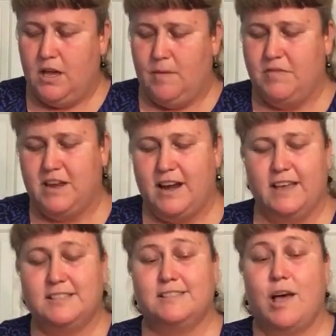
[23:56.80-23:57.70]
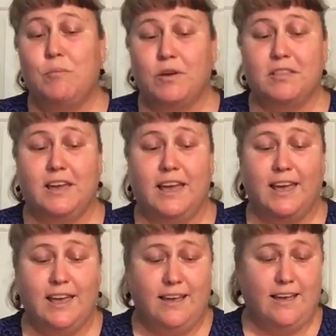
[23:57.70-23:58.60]
And um, then I
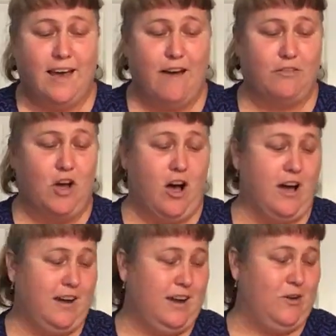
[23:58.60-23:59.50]
separately have gone and